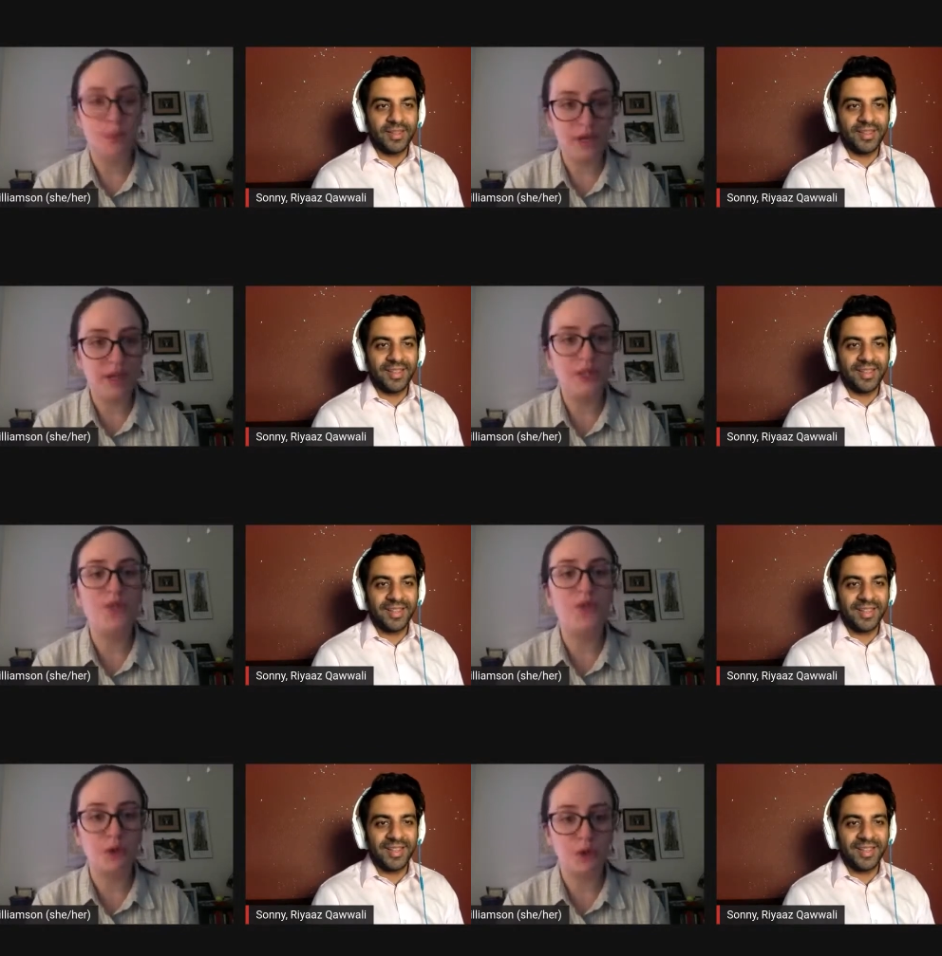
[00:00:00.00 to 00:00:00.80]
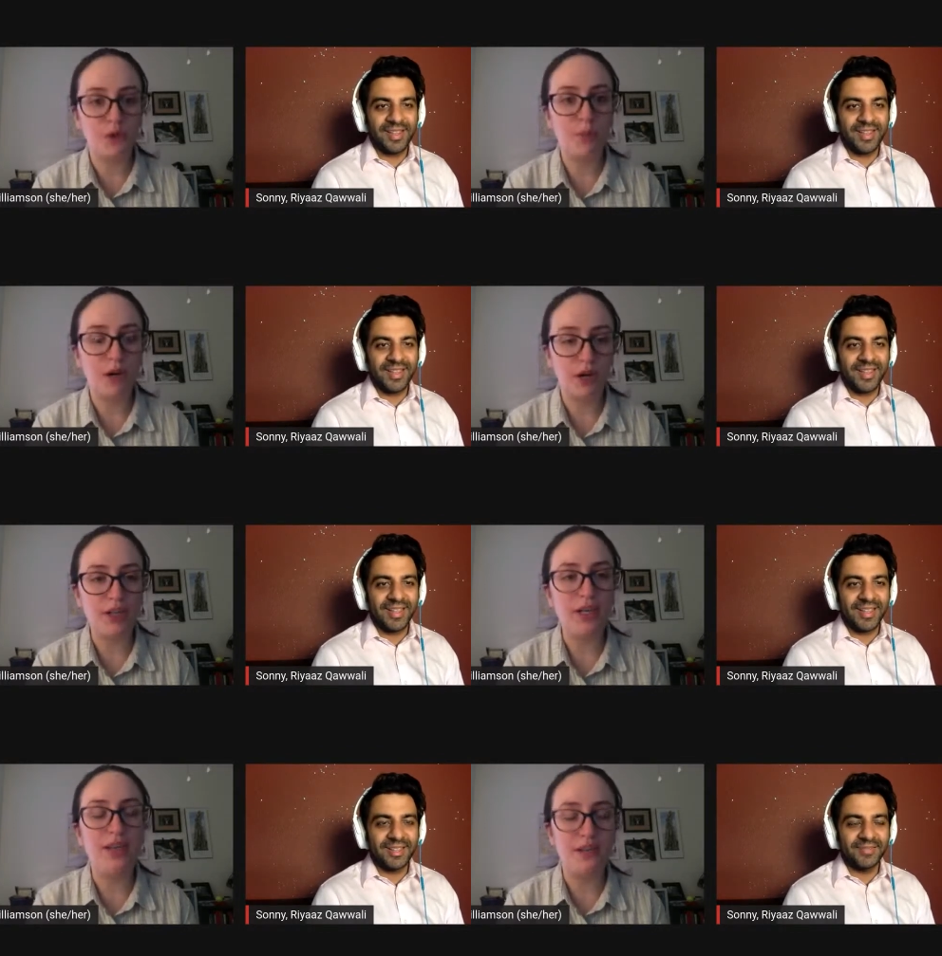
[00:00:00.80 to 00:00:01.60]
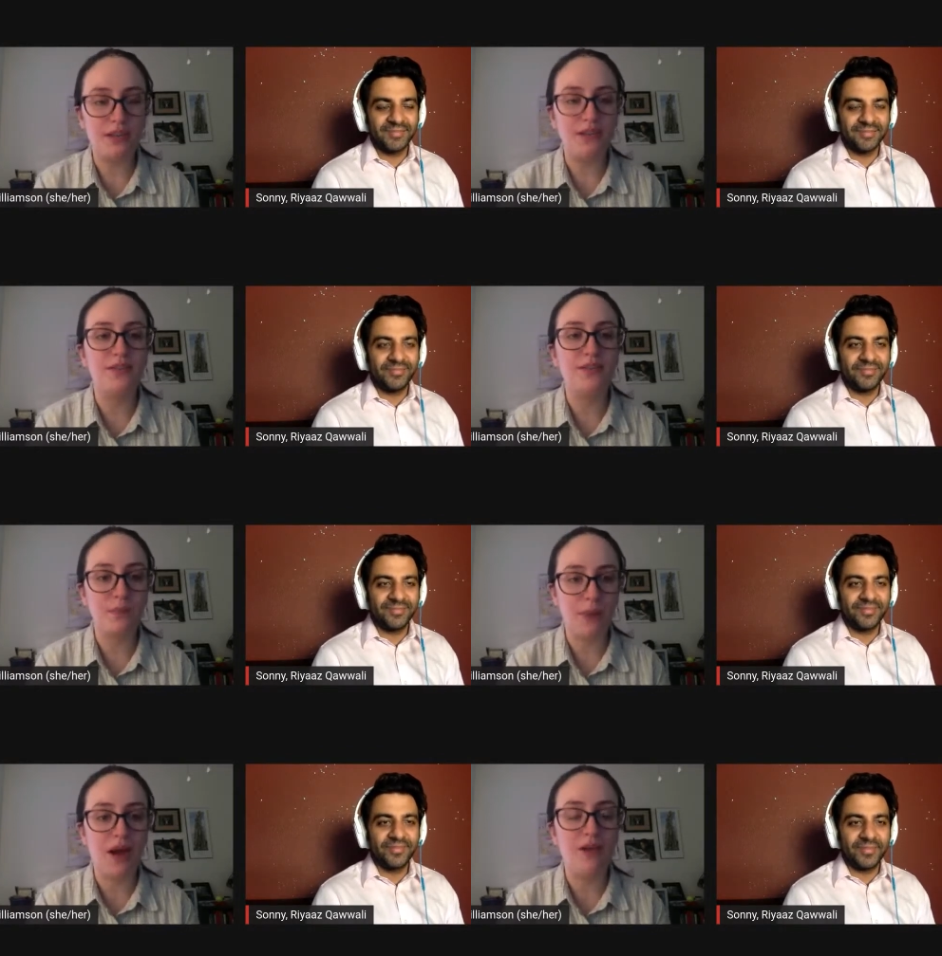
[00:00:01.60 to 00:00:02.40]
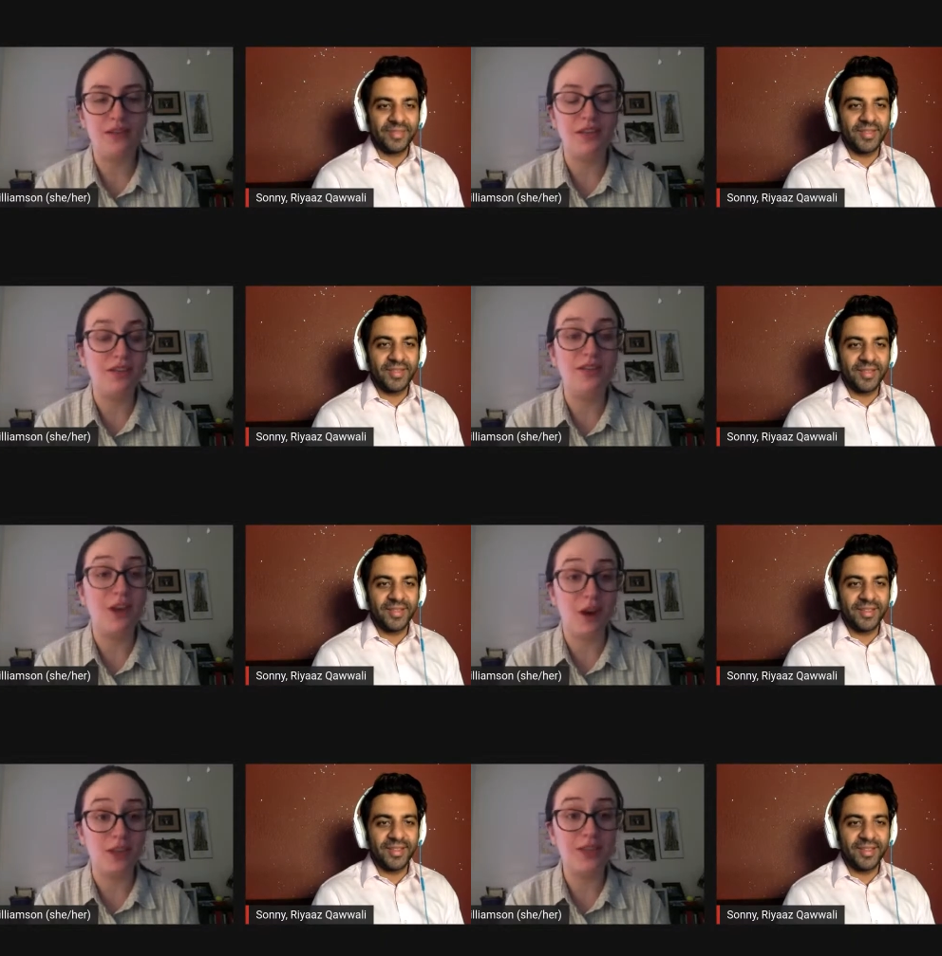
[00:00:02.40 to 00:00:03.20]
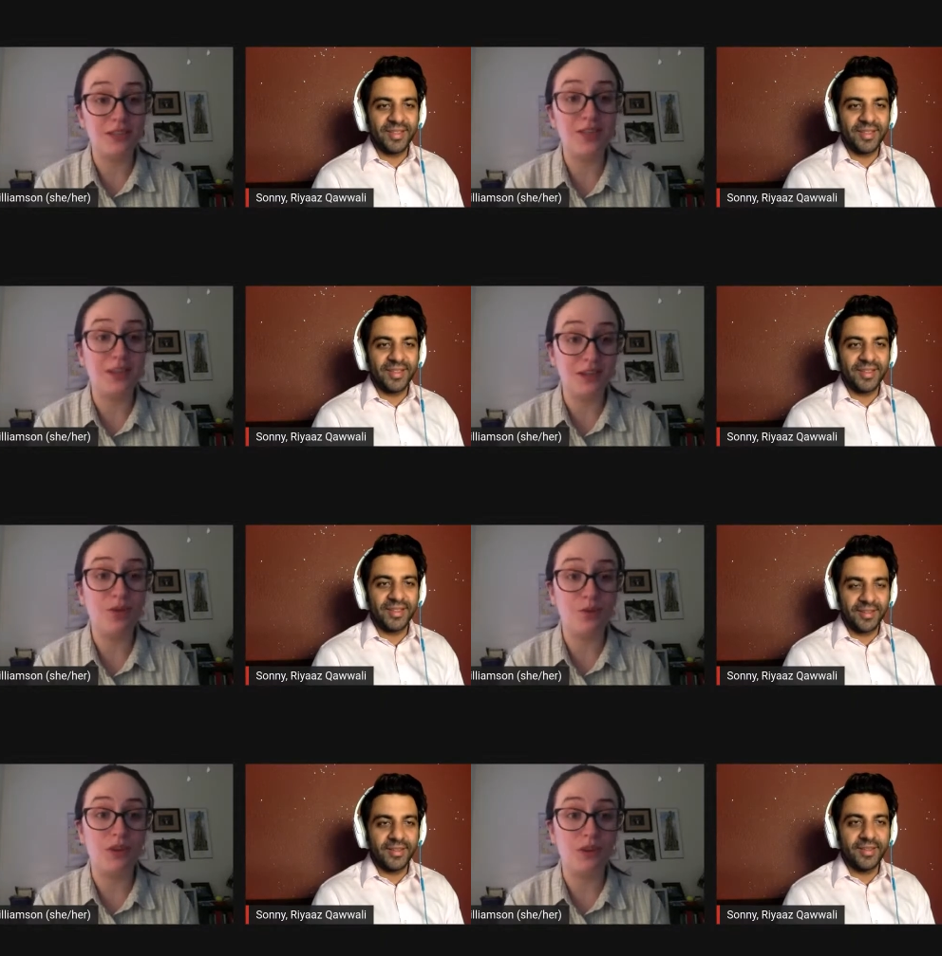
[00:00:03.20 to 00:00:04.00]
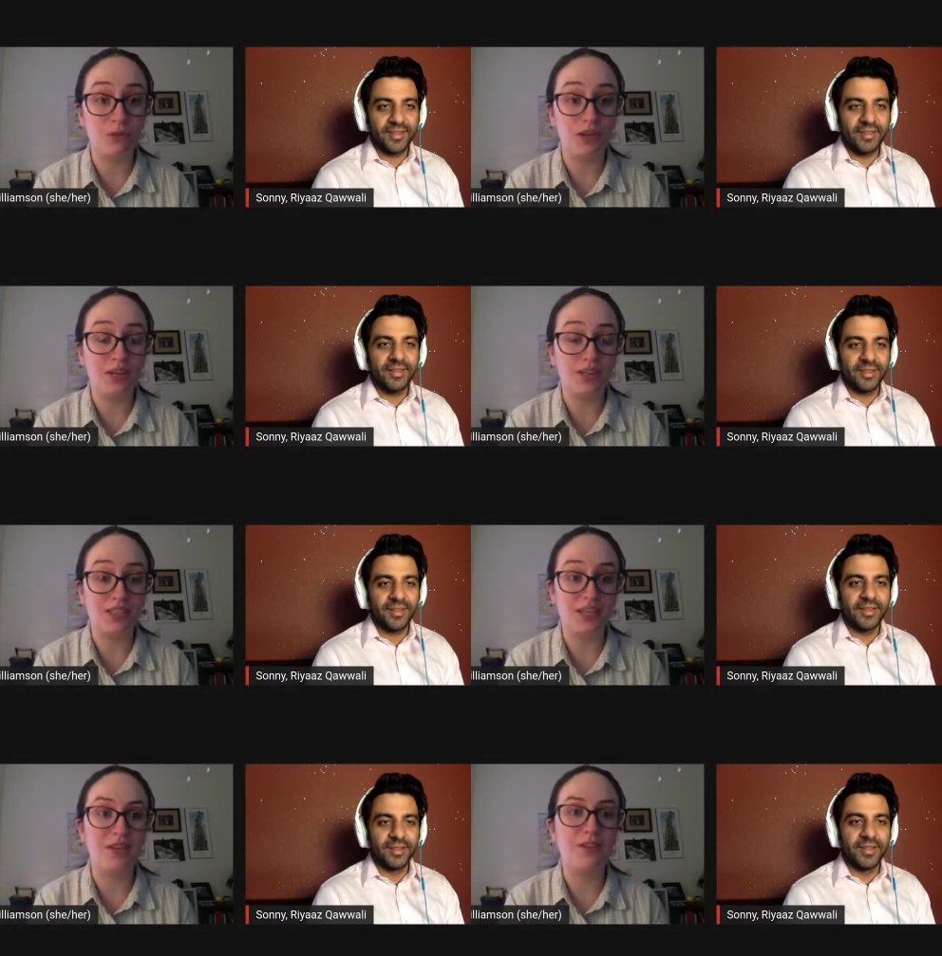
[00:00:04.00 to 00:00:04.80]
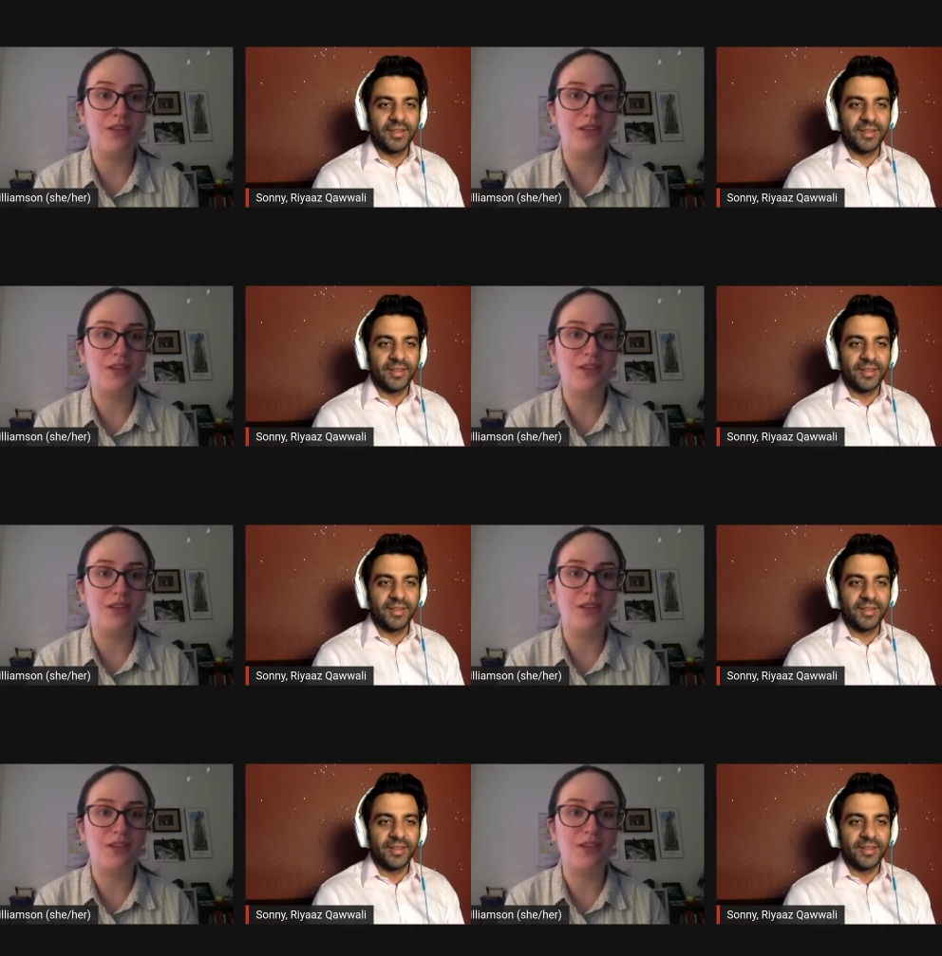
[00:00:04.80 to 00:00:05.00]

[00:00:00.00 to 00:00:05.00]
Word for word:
Speaker 1: bring us further apart, and it is the it is the arts that can really bring us together.